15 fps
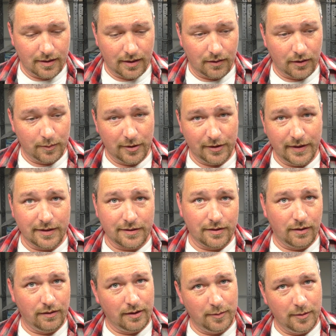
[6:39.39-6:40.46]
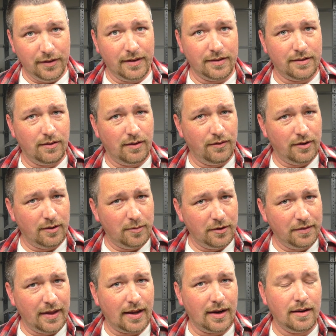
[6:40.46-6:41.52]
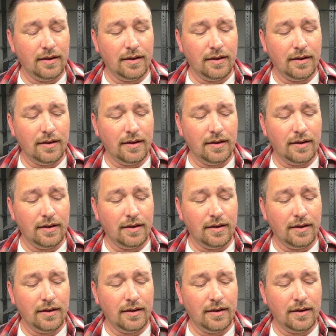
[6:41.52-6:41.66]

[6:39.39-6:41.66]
I want to build this. No, I want to build this. No, I want to build that.